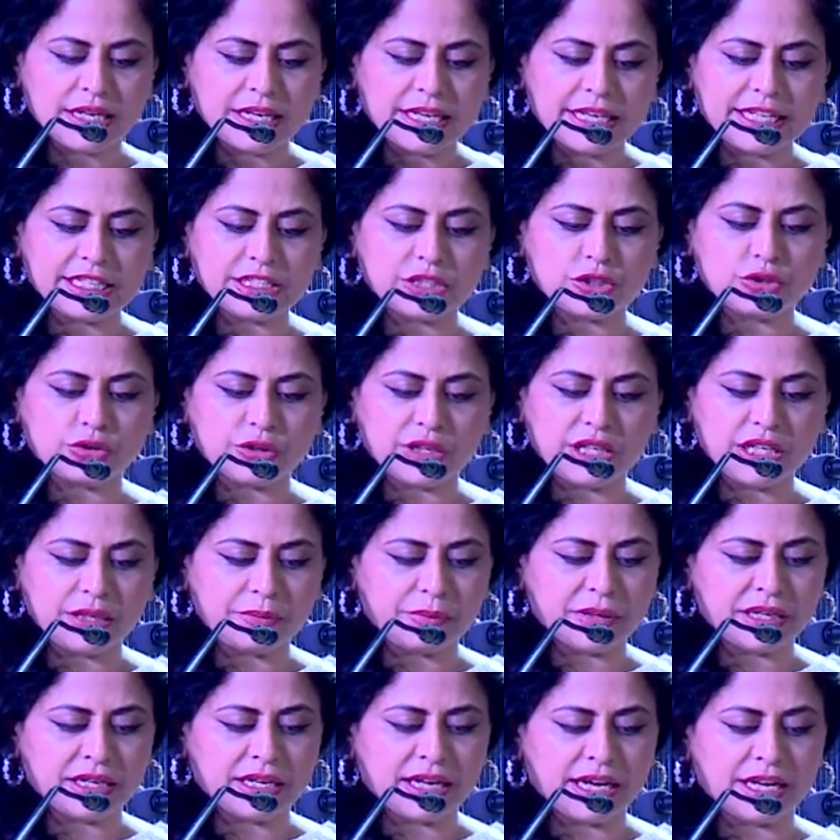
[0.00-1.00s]
is to keep
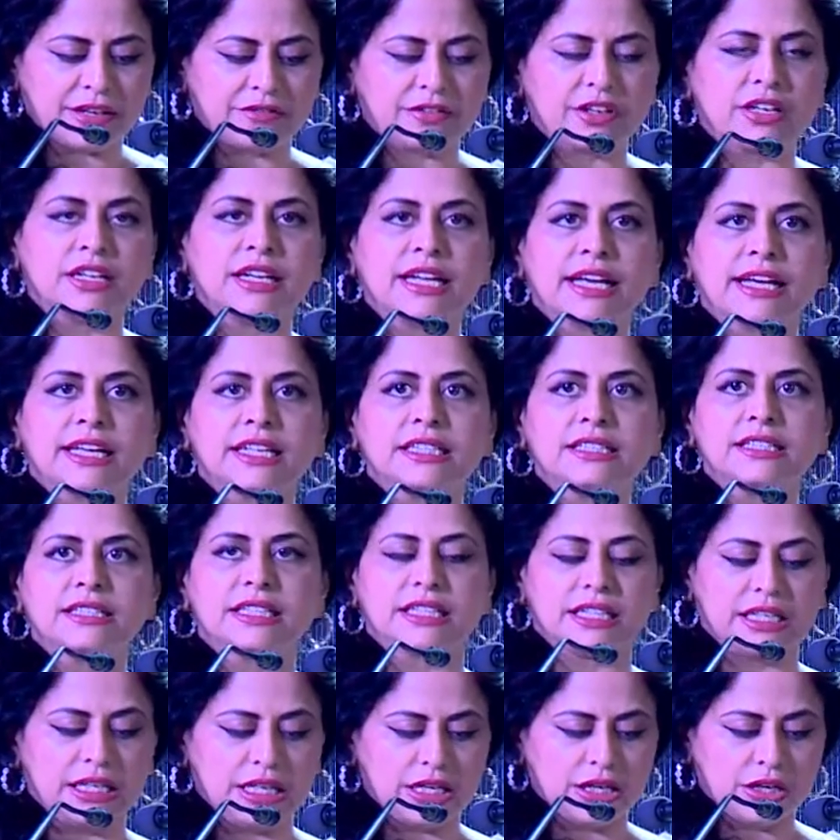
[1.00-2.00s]
alive a
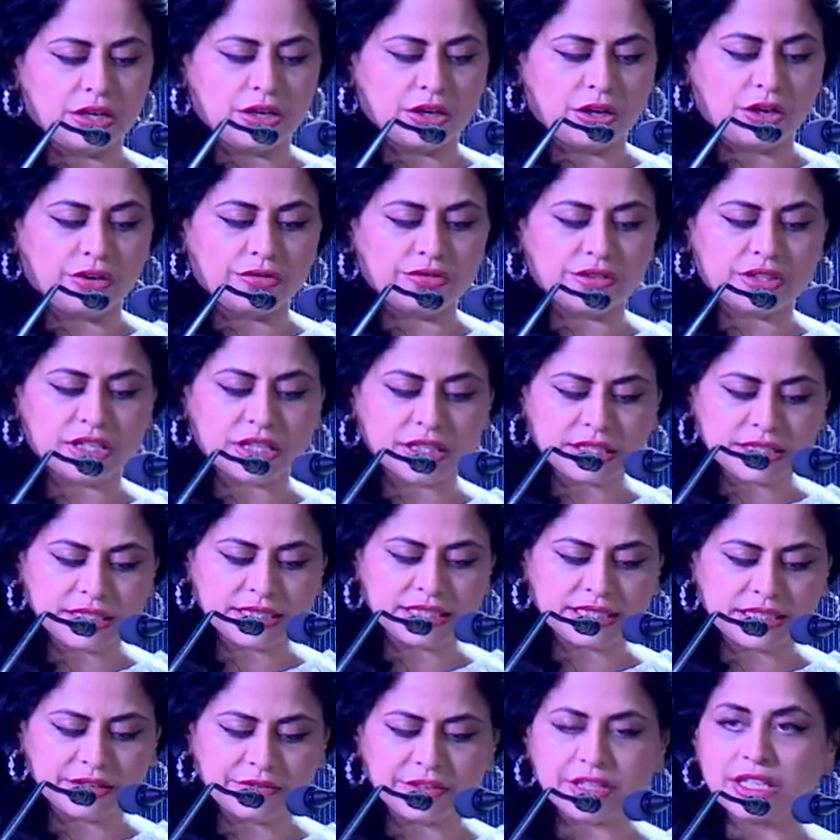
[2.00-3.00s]
legacy of
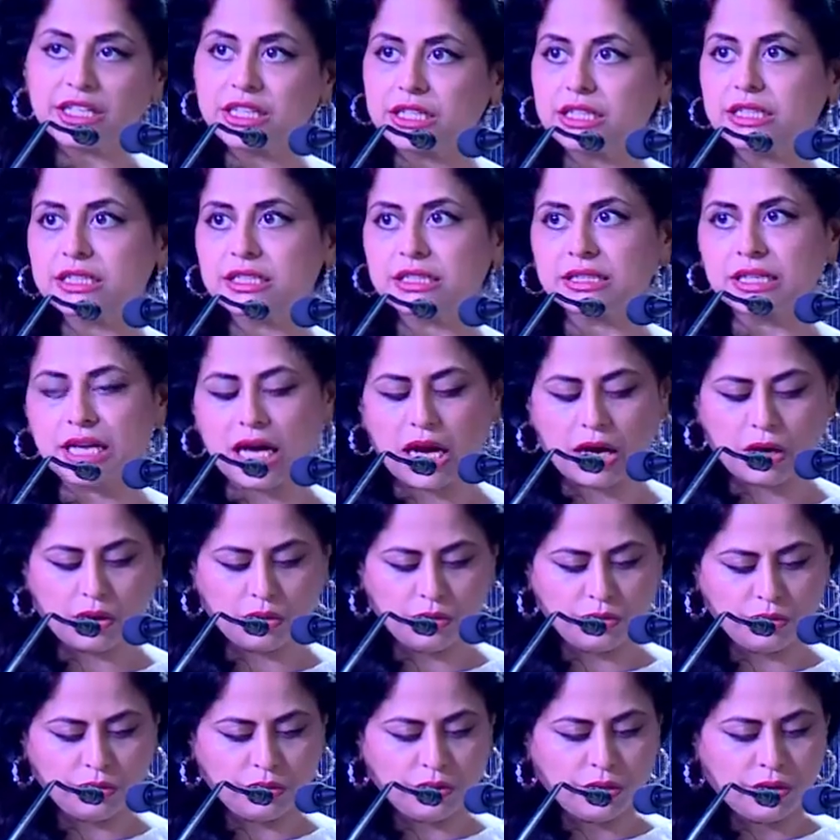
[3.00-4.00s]
thirty-seven years
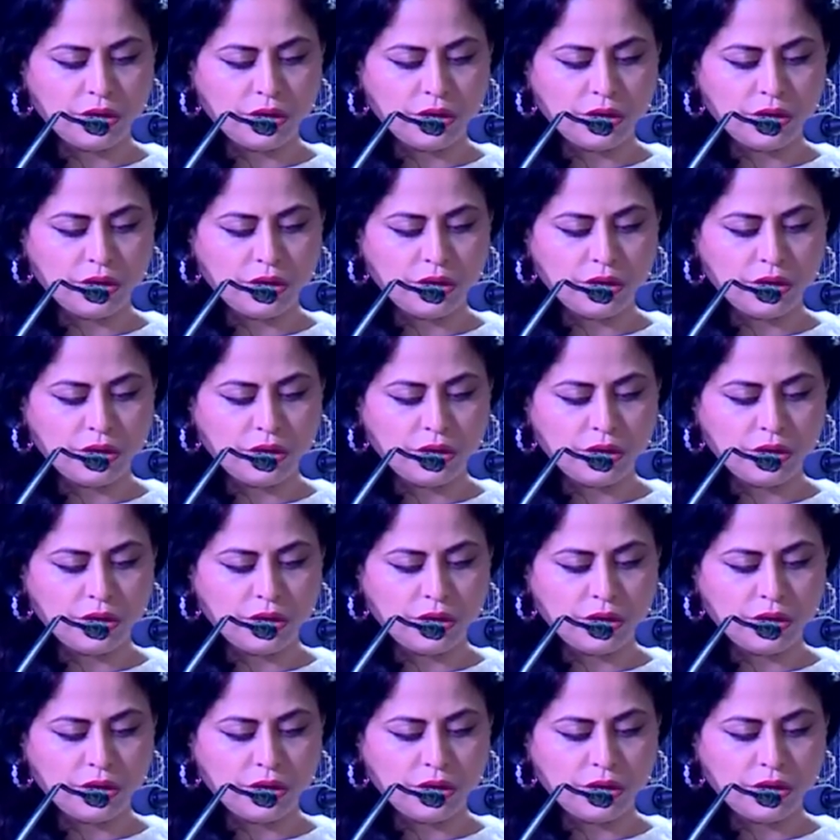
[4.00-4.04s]
now